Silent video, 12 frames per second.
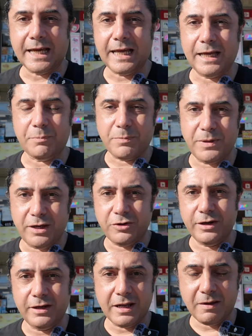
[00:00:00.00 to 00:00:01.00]
Um, I'm here
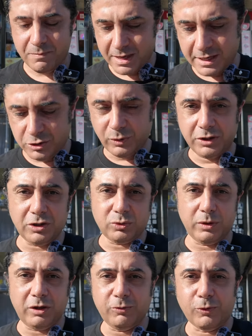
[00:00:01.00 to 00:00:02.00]
in uh, May
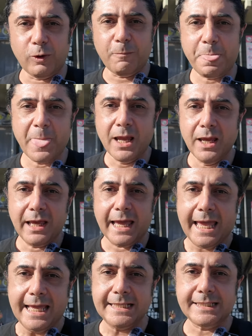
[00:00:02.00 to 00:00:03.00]
2024
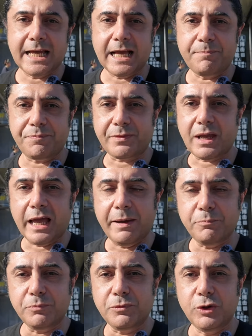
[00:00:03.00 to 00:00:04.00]
and um,
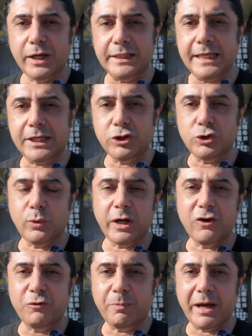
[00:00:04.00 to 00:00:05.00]
I'm gonna take you to one
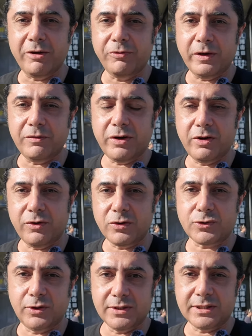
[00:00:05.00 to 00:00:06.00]
of my favorite
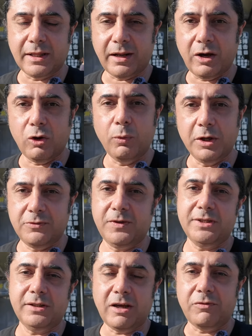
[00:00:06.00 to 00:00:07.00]
restaurants that I always
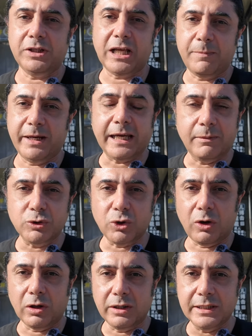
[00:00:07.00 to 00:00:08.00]
visit every time I come to
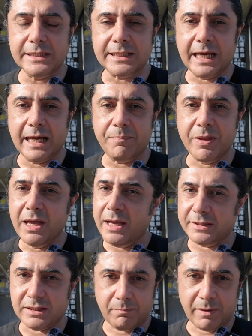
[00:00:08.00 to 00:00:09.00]
Auckland. Um,
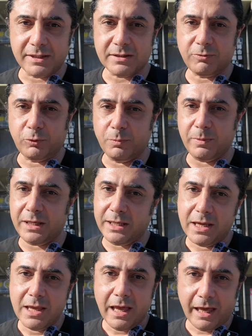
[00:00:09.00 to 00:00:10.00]
it's a must for
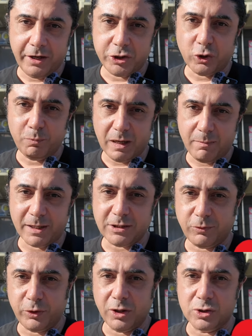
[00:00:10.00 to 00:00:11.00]
me and it should be a
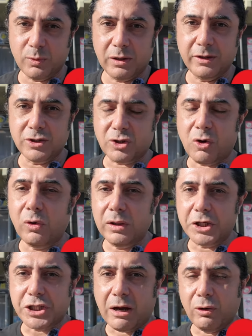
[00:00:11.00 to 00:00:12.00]
must for you as well. It's
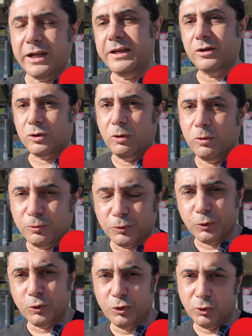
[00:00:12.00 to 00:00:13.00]
called Shaolin Kung
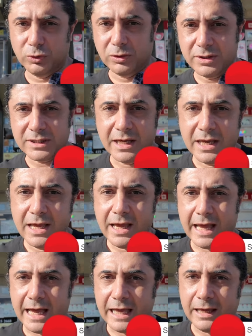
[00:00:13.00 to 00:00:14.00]
Fu Noodles.
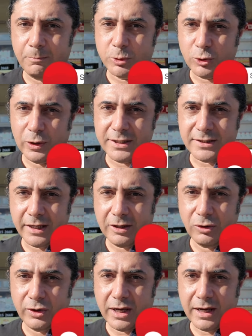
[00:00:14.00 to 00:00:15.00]
Um, so let's take
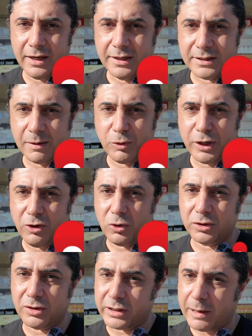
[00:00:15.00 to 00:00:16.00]
a look guys. I'm gonna
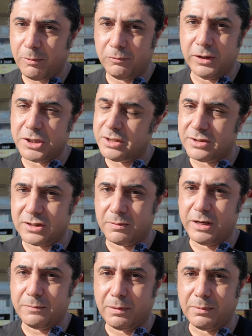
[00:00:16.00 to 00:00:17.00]
order a couple of dishes because
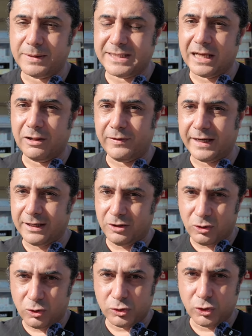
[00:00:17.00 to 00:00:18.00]
I'm here by myself. I
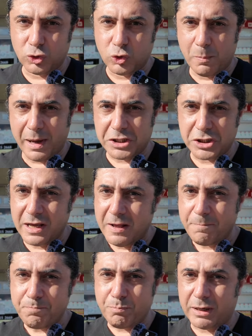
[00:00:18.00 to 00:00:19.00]
cannot order too much,
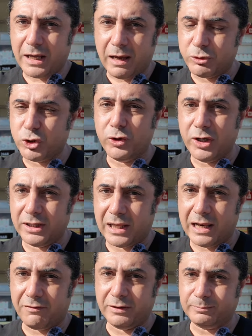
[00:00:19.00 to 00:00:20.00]
but I'm sure you're
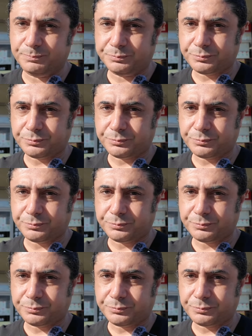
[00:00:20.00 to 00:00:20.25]
gonna love it.